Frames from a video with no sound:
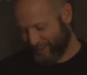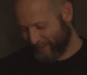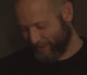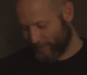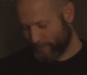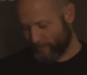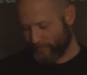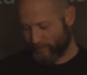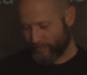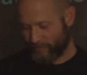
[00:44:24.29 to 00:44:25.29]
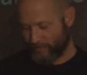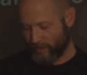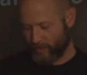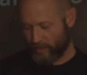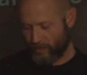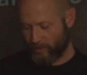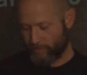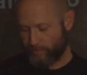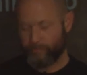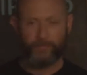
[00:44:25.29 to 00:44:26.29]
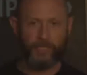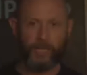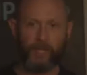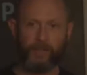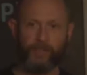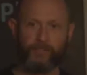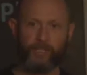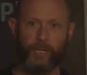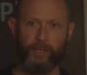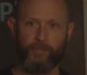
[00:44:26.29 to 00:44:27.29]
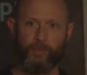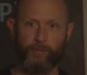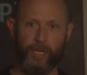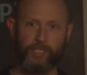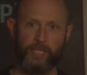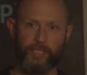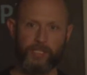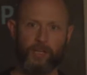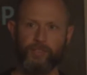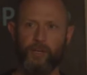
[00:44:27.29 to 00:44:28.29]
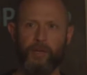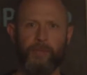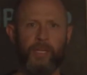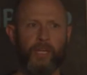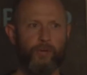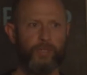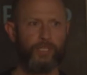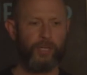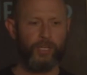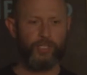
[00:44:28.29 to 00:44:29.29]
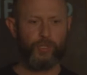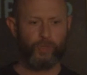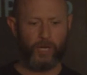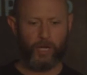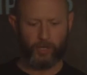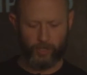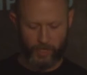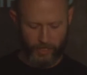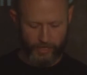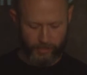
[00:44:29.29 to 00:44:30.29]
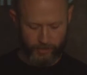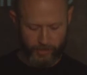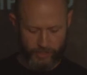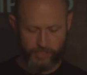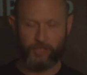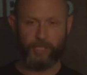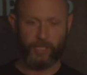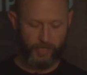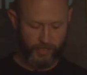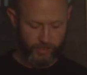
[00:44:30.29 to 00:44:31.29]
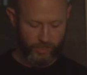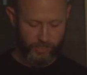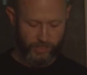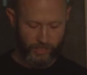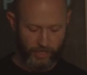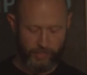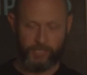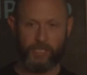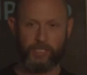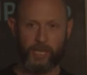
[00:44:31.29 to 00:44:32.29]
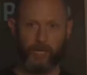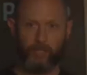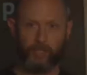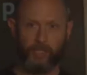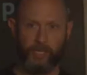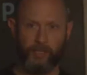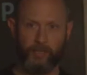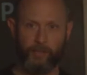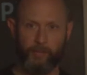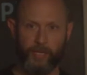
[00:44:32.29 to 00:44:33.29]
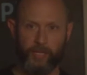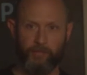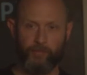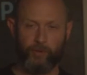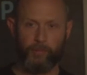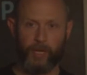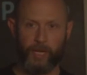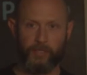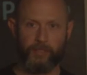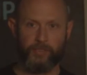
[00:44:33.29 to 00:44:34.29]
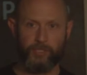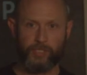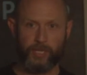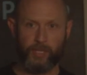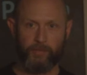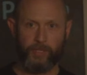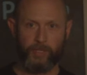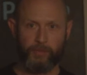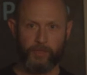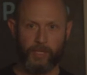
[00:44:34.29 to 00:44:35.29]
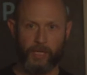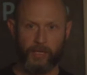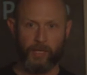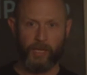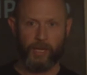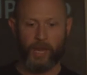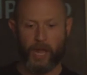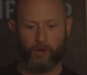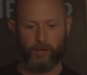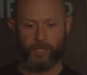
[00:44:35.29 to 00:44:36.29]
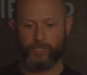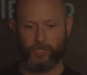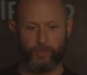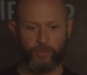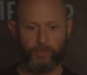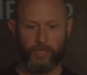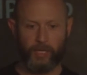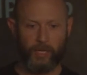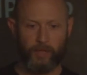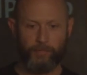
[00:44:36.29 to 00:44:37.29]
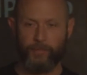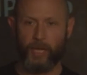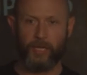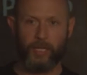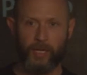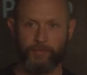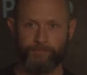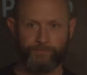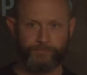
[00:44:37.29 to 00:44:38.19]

um, um, yeah, that's kind of the process. Also, I mean, with starting to shoot color, I like this the just the detail in the medium format. Just kind of dealing with that. Now I shoot um, Nikon